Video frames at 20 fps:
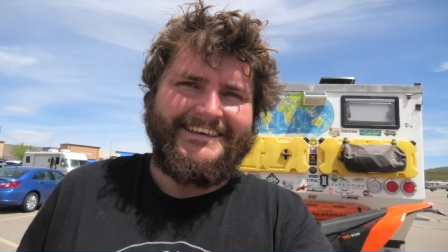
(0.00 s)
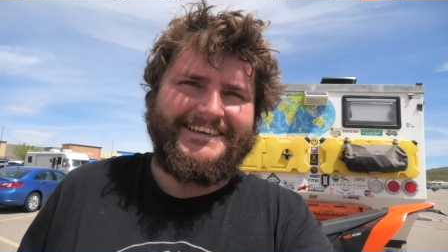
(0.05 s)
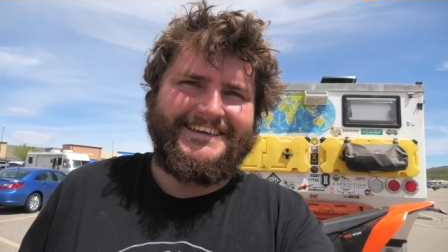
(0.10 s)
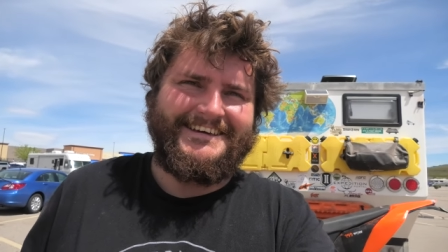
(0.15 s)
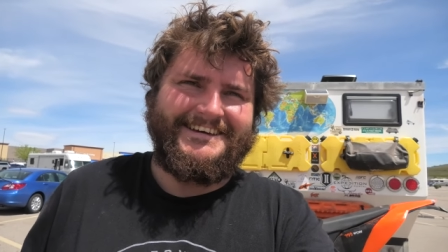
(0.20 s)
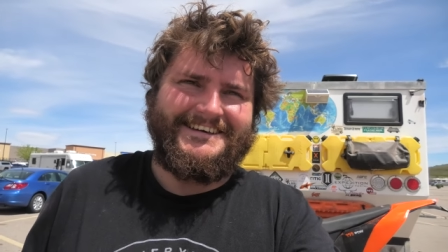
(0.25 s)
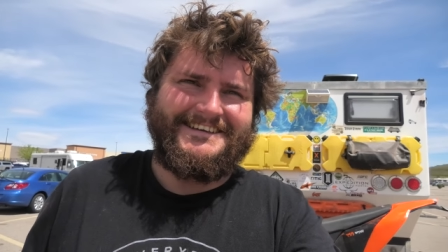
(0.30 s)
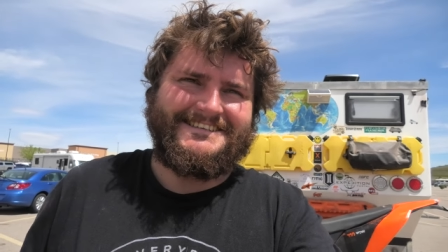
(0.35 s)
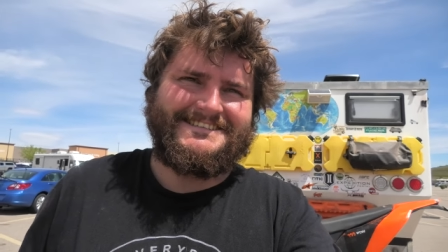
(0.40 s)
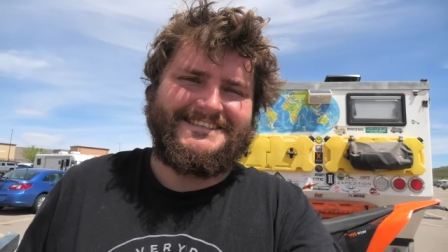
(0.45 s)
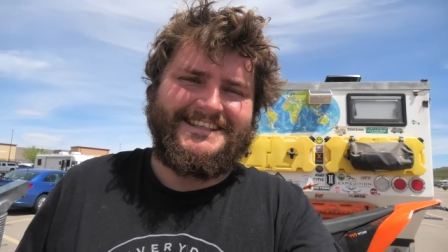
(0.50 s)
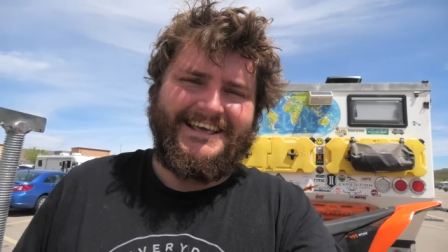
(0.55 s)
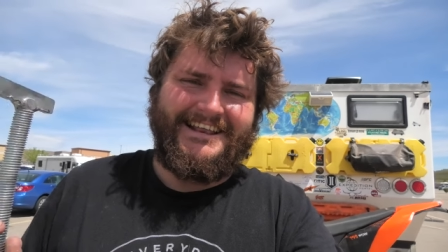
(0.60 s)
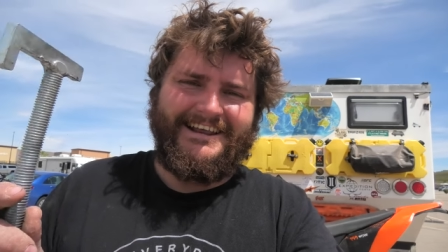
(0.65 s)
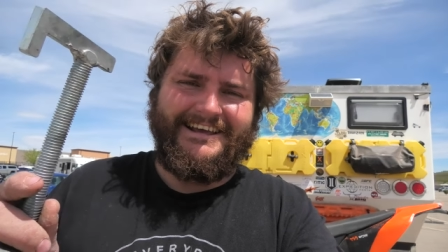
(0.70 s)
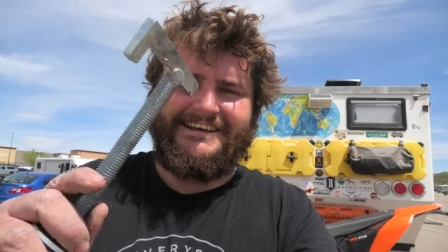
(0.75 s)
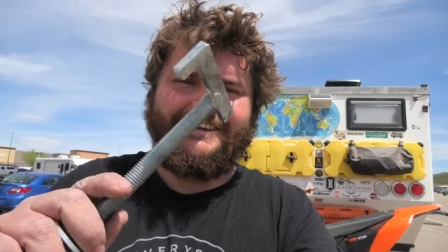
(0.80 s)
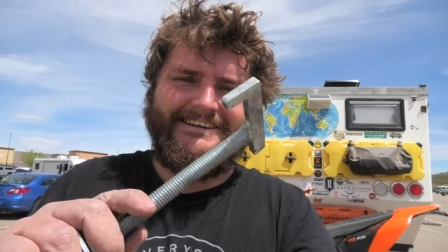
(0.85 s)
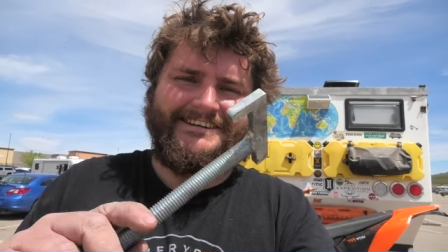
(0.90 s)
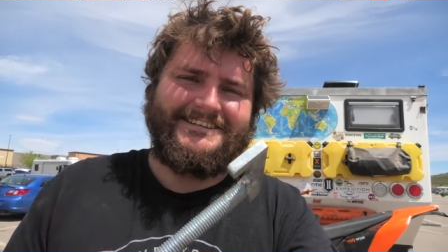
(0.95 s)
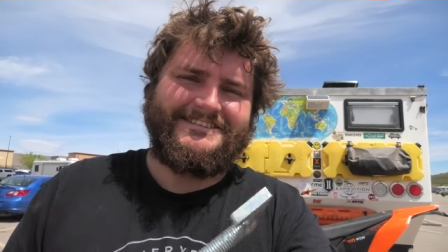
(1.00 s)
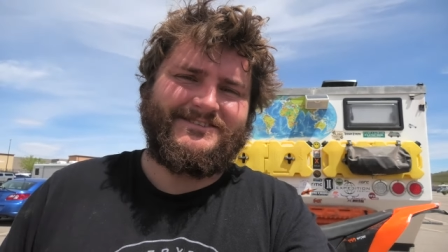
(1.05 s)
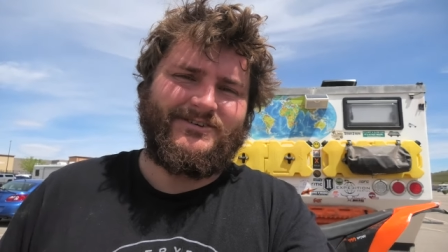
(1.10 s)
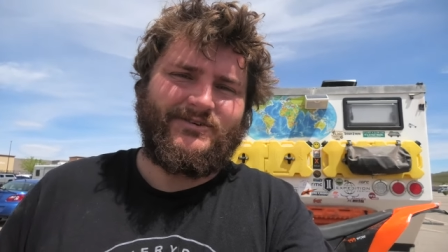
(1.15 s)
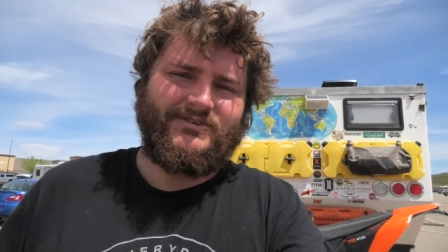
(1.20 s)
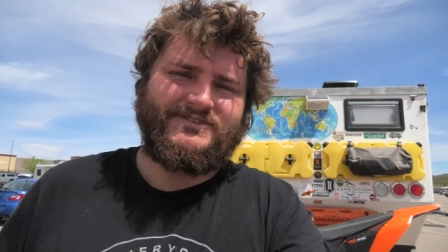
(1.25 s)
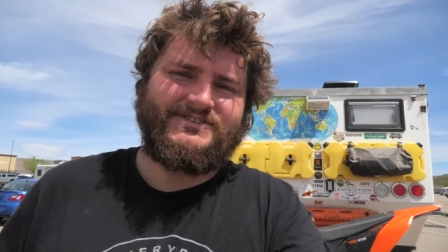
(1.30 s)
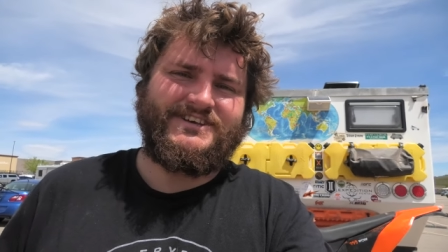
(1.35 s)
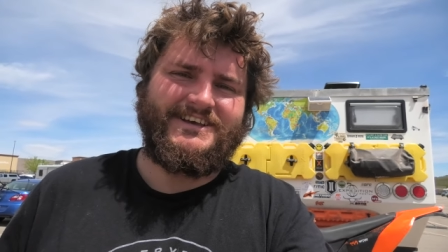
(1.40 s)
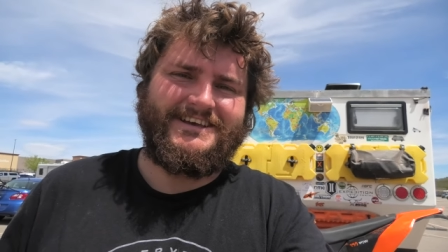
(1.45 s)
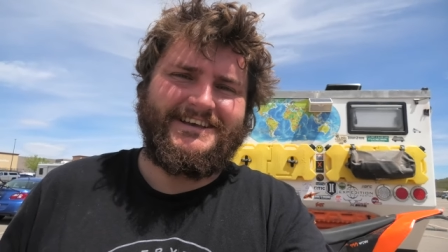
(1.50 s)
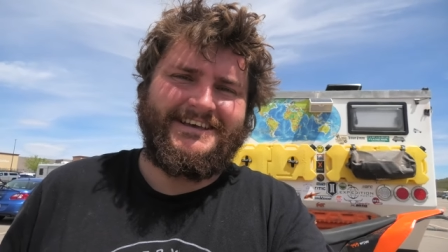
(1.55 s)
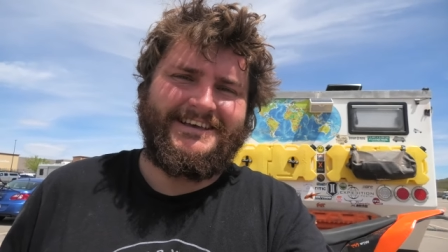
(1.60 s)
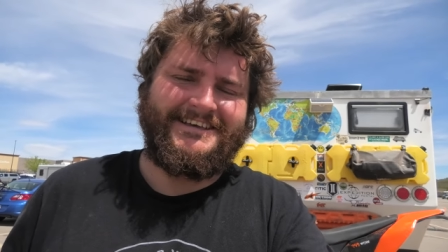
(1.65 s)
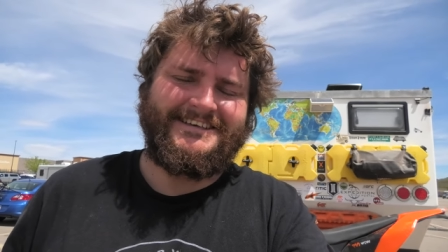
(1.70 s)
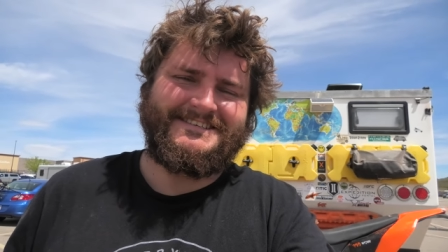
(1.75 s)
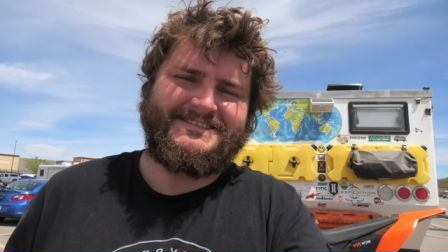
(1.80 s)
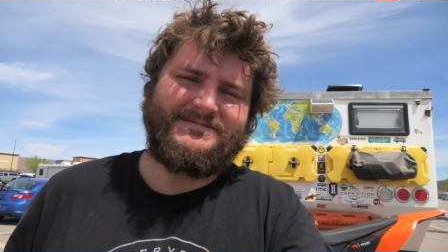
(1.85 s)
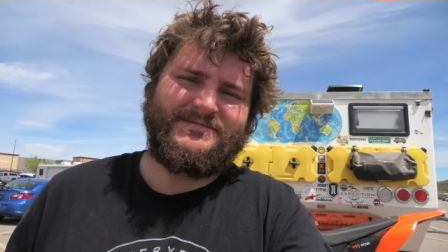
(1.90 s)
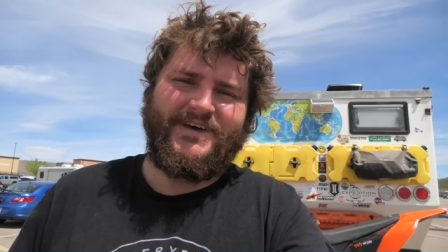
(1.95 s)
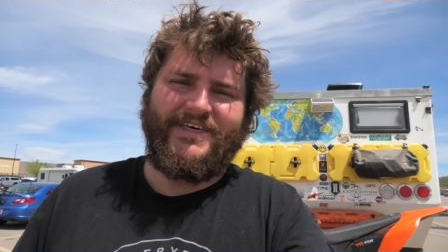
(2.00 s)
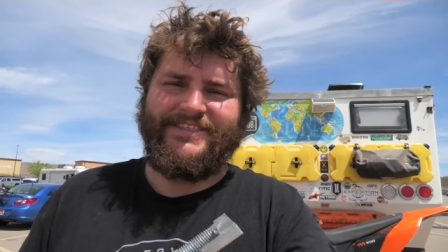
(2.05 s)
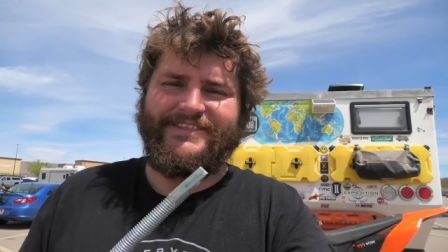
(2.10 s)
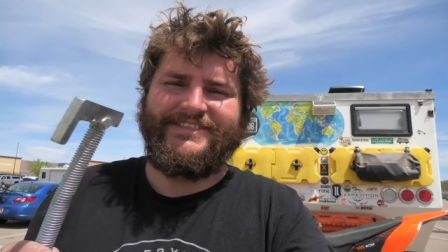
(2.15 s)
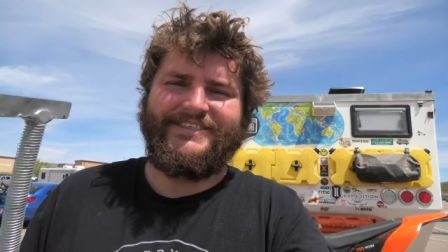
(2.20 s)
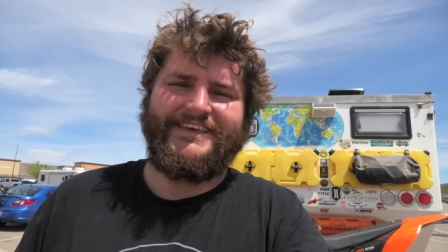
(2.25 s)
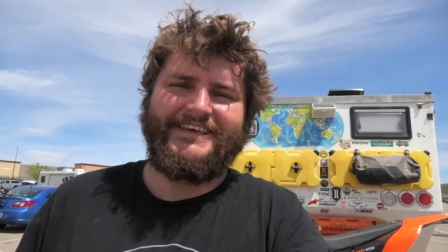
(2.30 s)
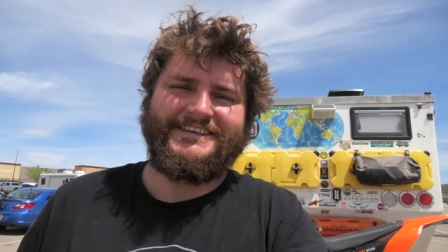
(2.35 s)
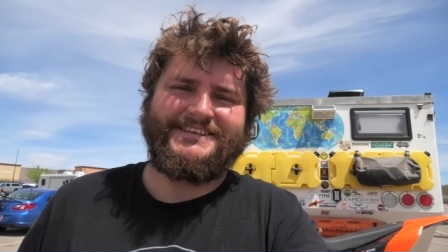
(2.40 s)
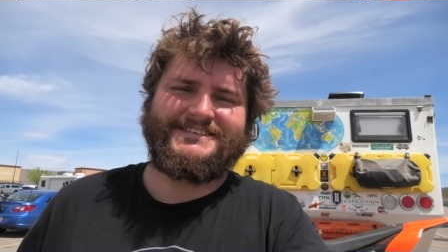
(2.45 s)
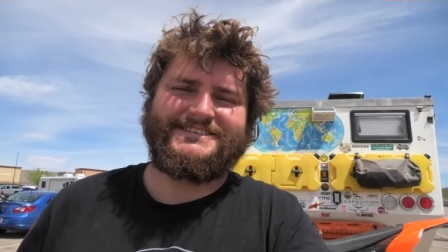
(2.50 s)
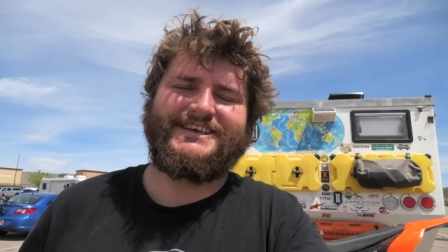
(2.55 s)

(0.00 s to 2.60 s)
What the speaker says: because then I could have told you some other things.